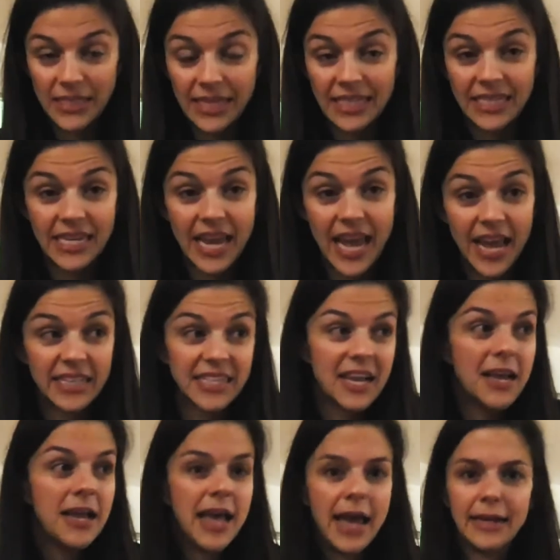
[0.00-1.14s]
in 60
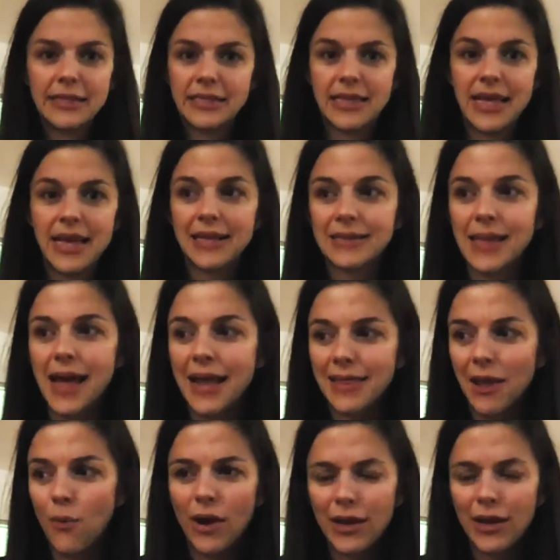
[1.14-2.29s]
days? And it's things like
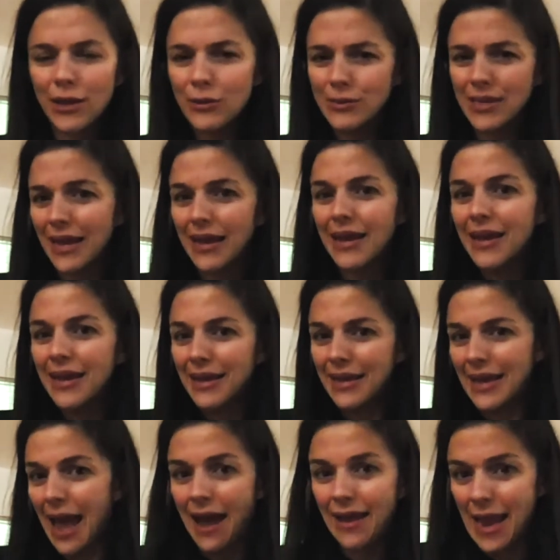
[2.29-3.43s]
they want to use
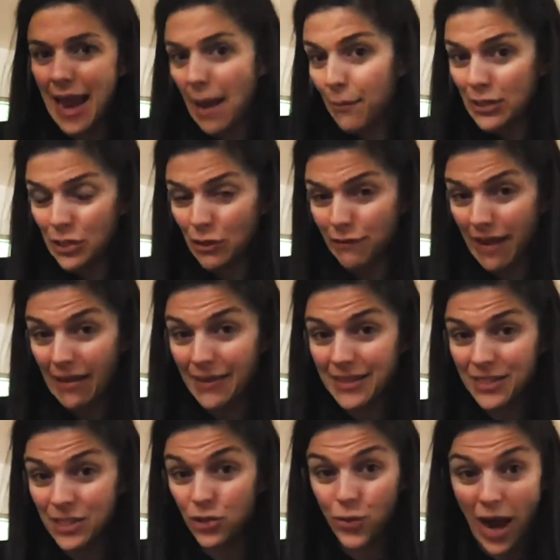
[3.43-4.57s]
camera
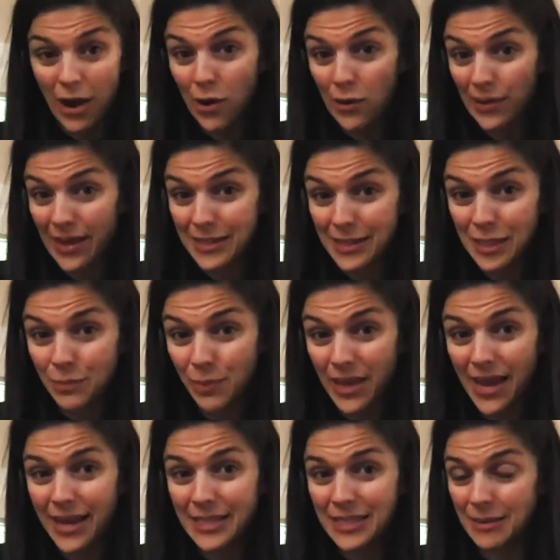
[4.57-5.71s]
surveillance to track our license
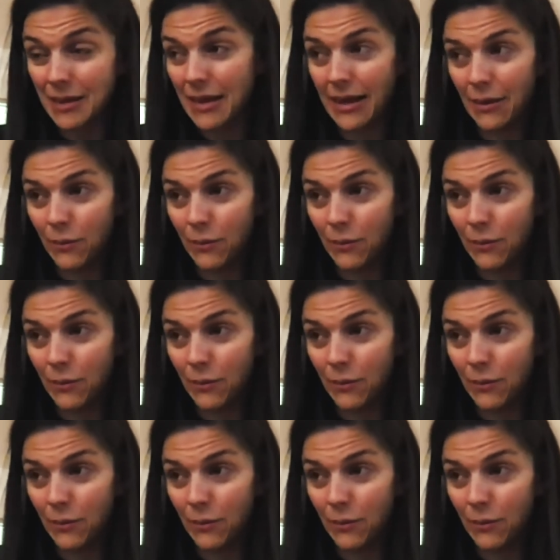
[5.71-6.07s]
plates,